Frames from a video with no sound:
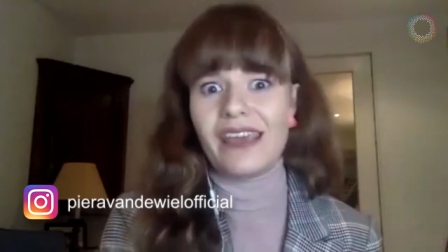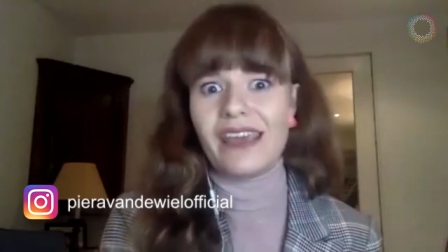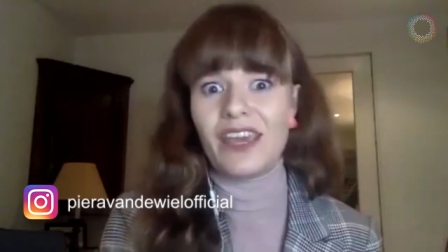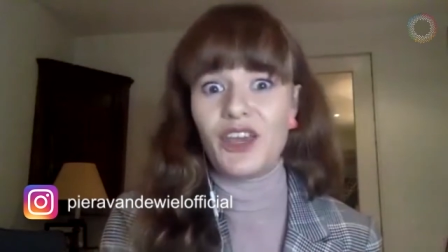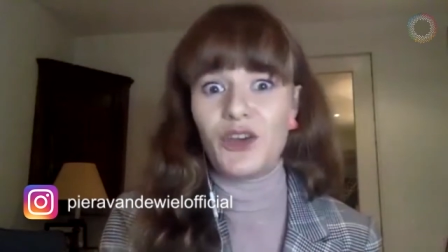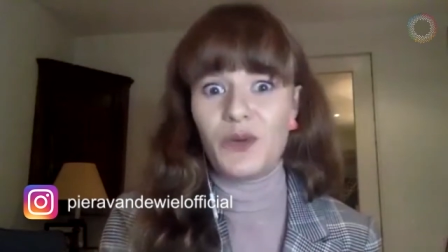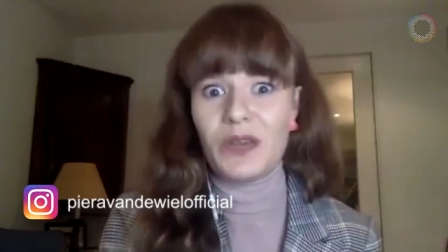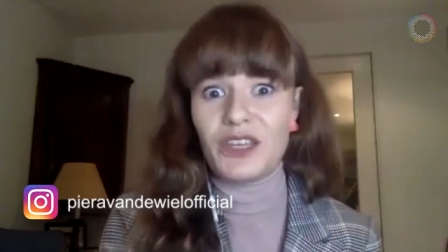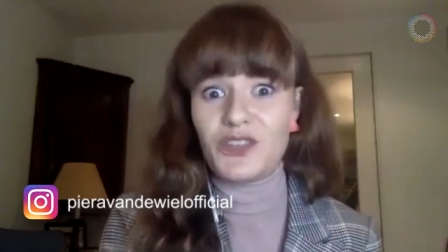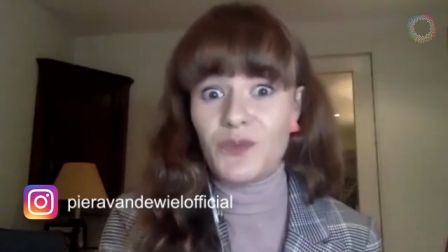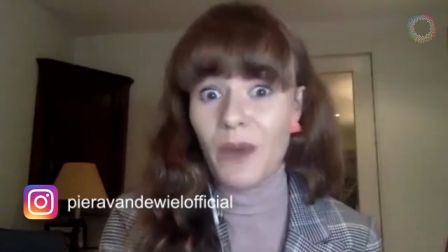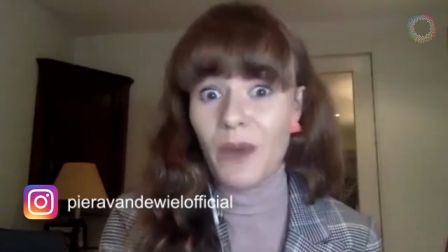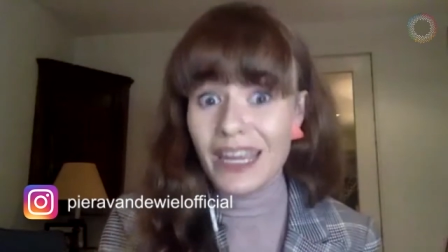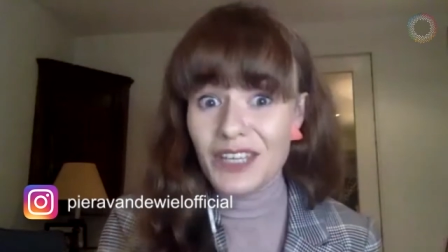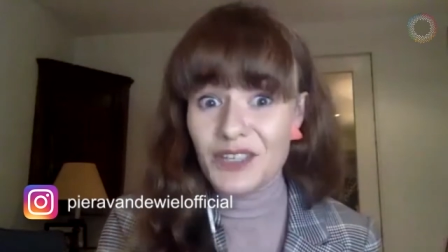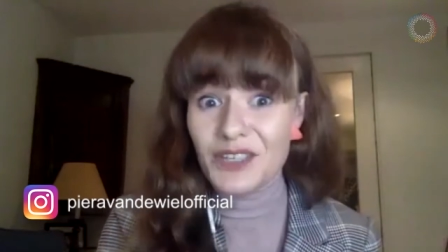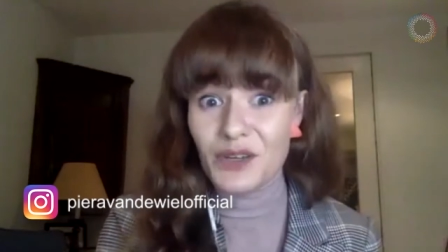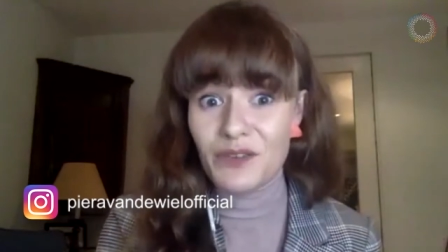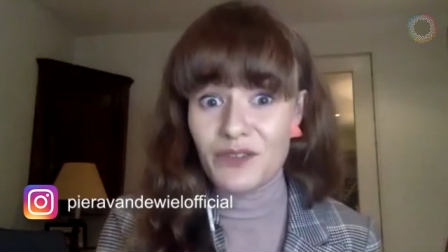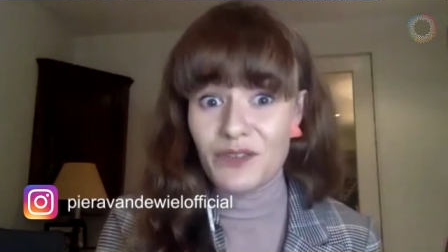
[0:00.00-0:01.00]
increased rates
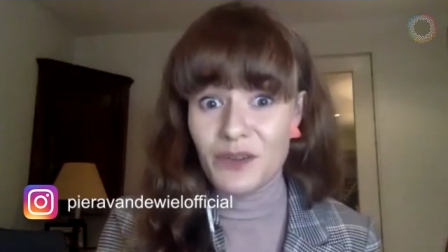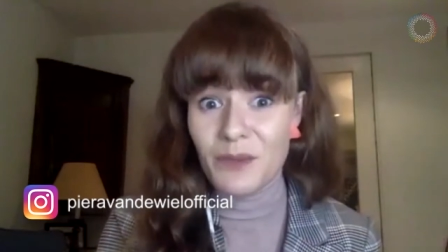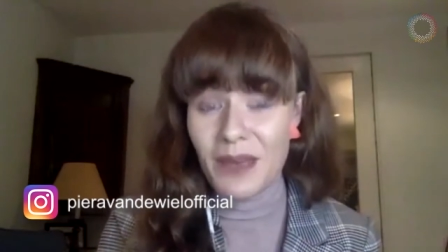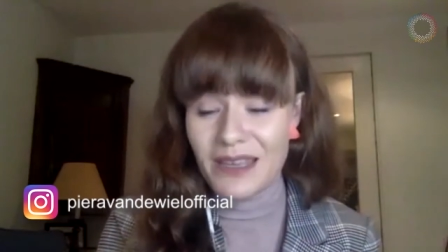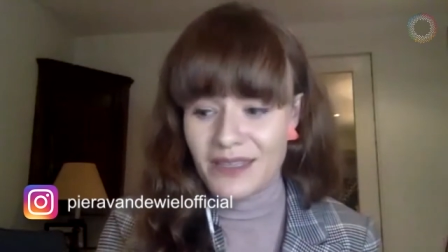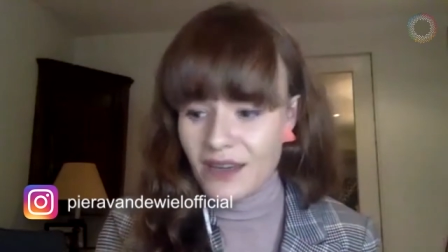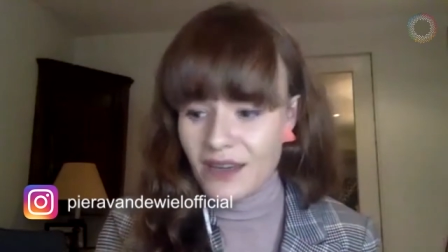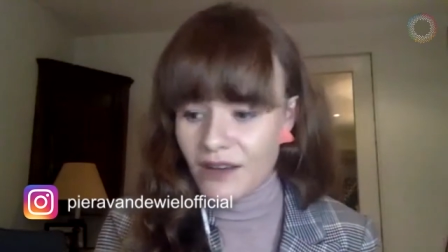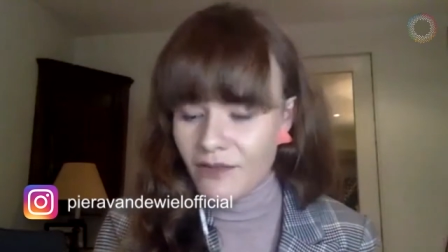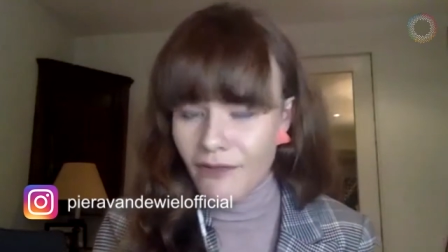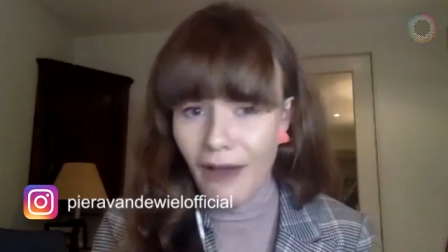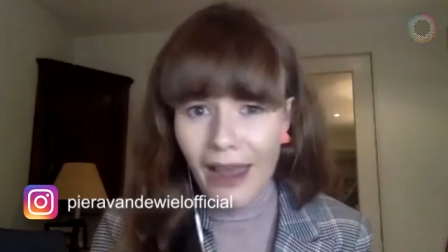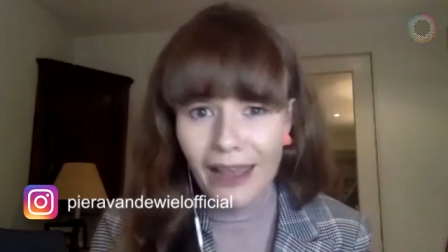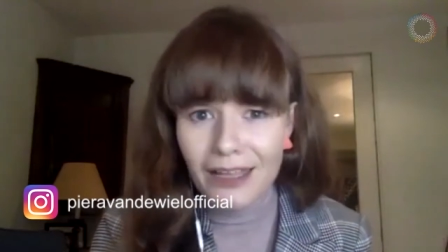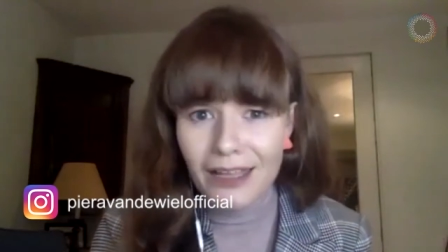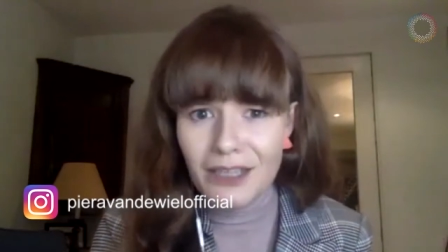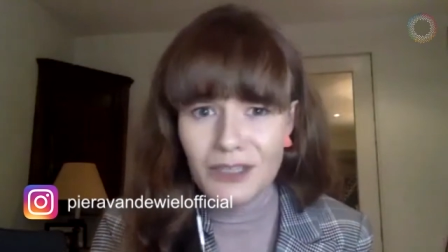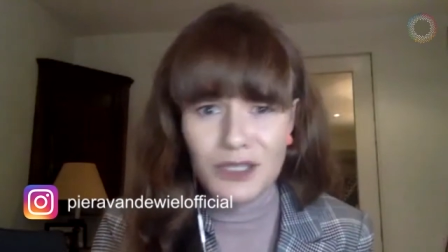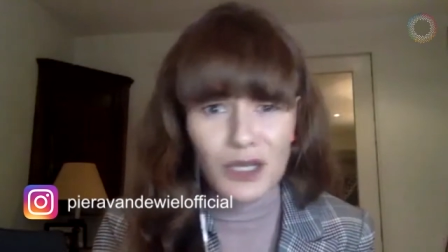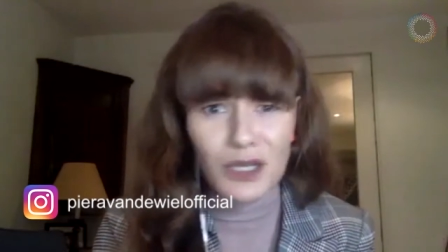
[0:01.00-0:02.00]
of domestic
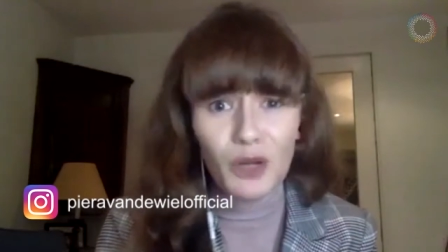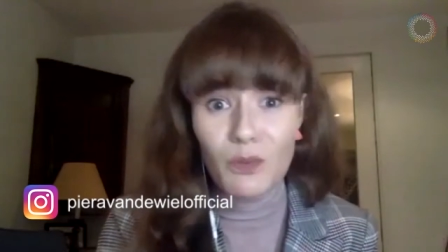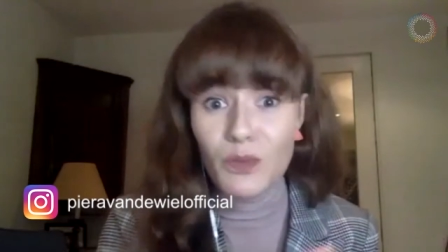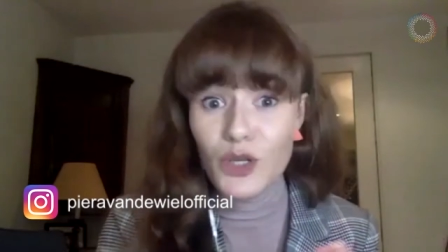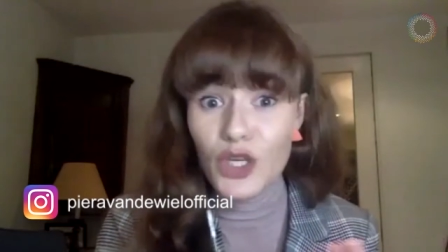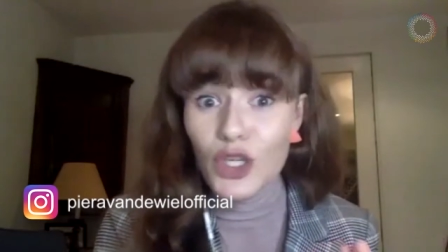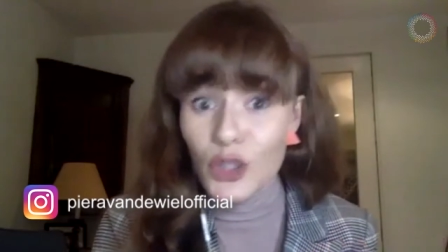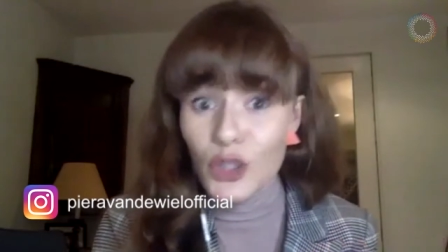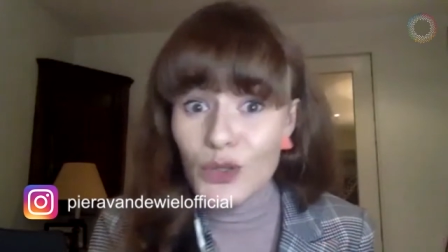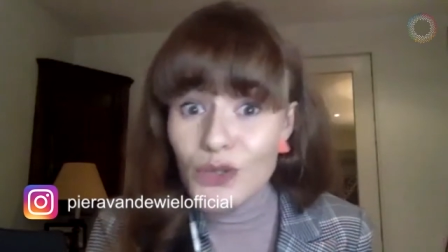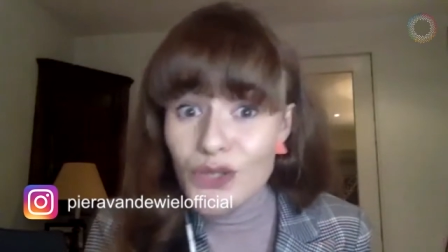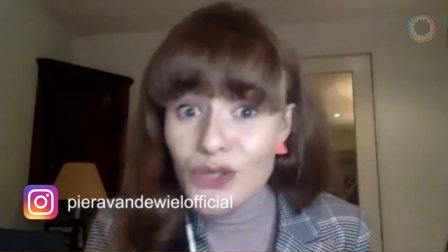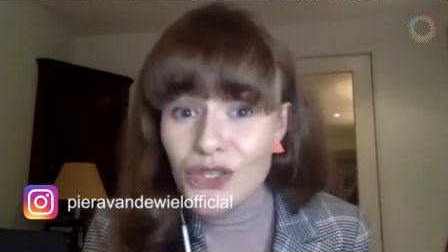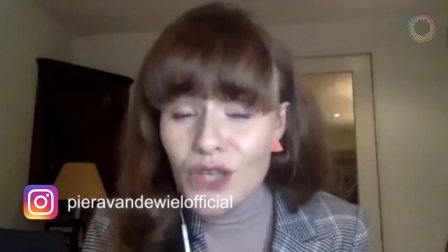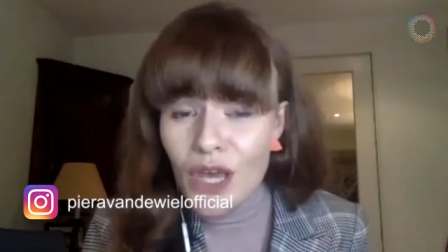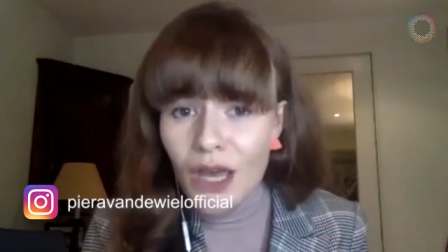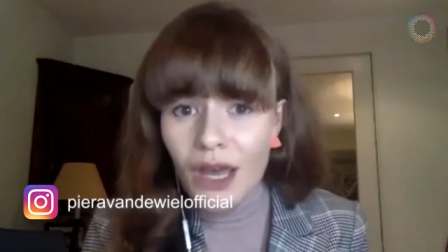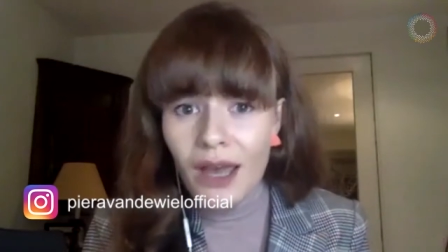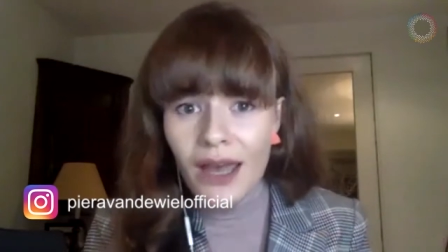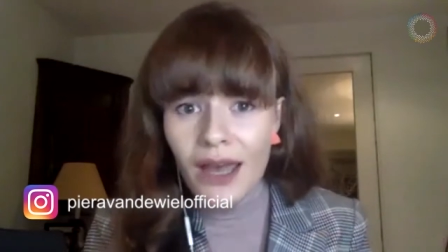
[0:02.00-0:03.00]
violence and abuse,
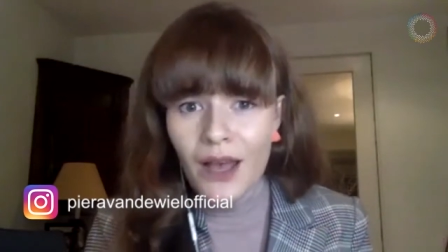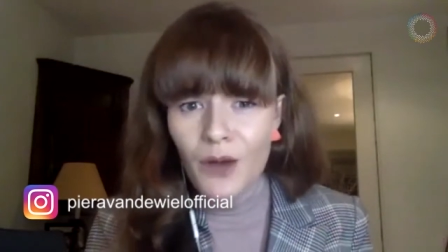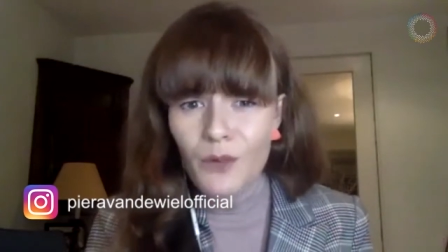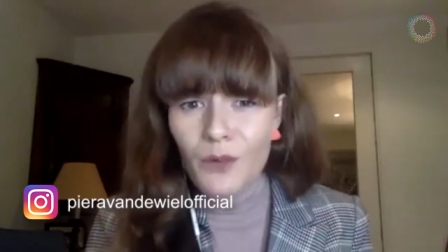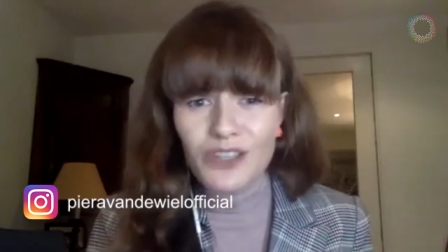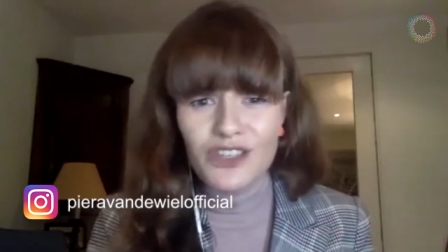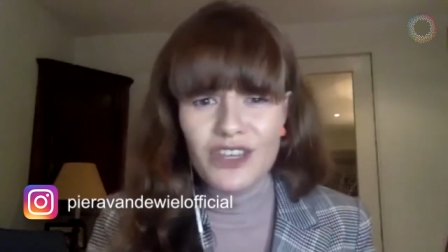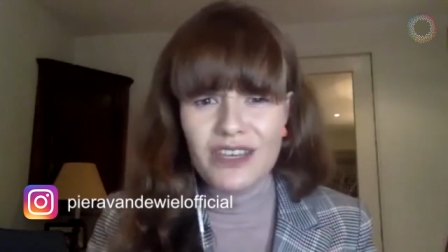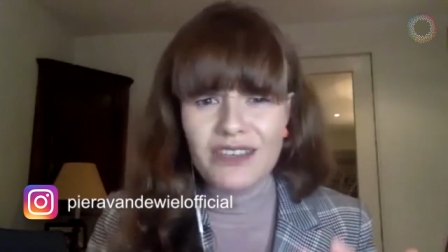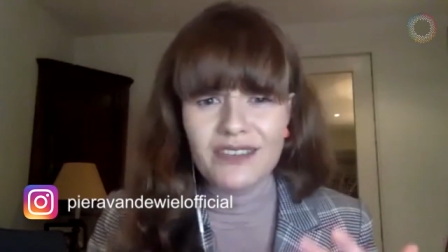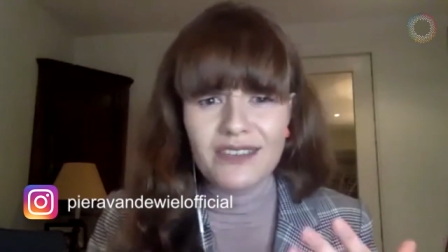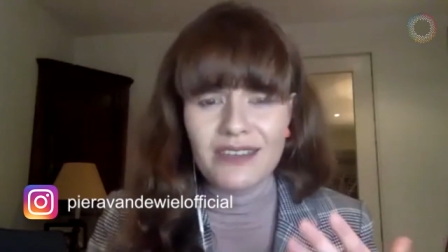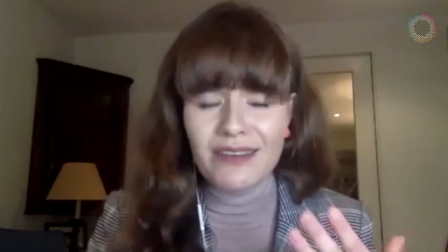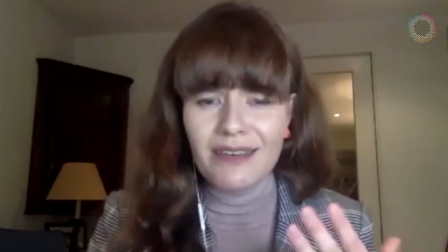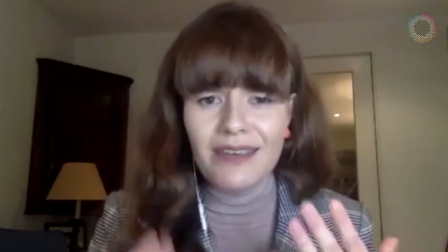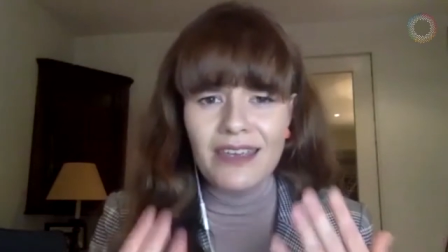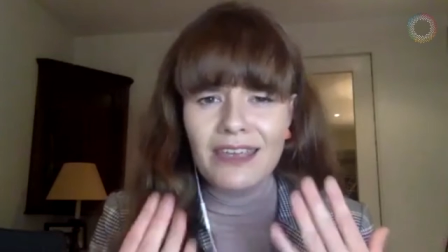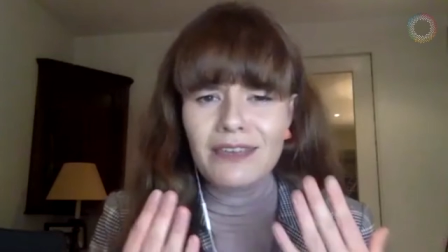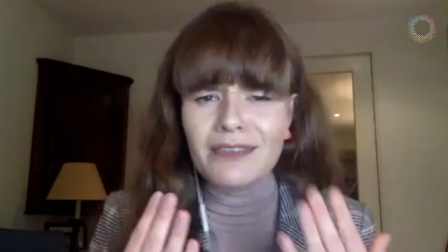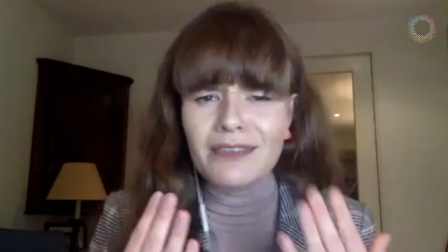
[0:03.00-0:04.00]
which is
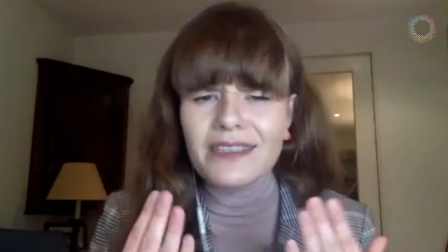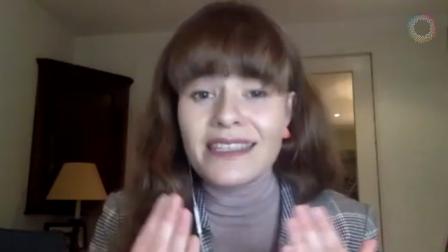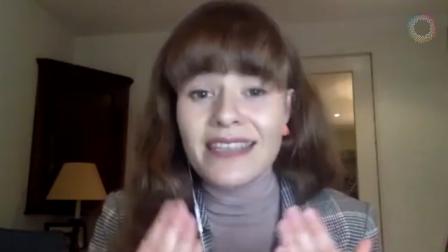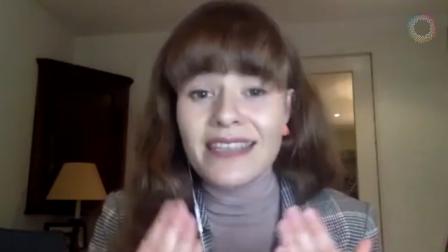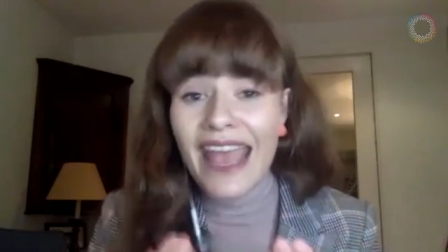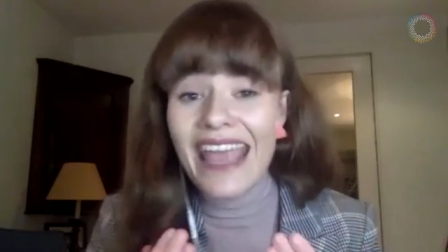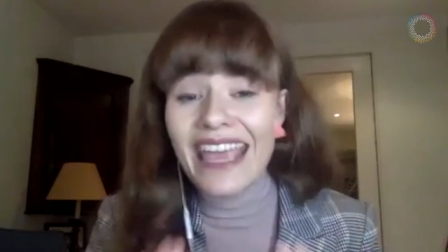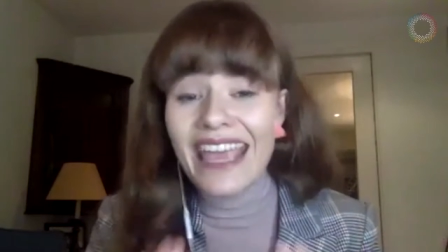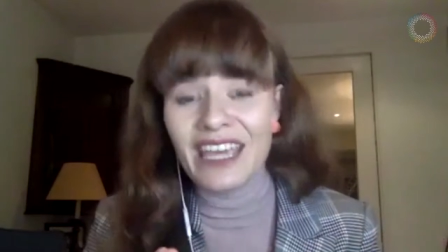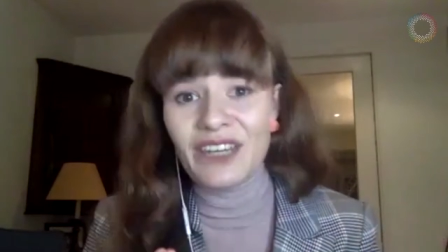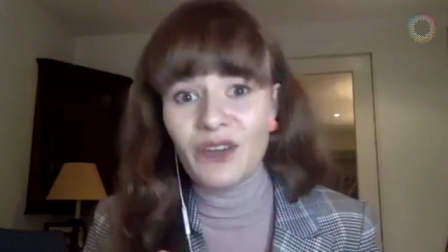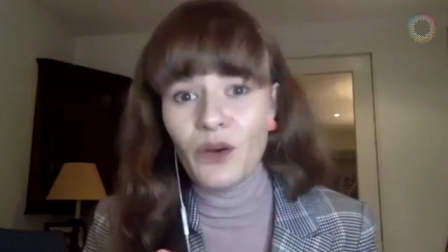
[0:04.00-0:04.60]
insane.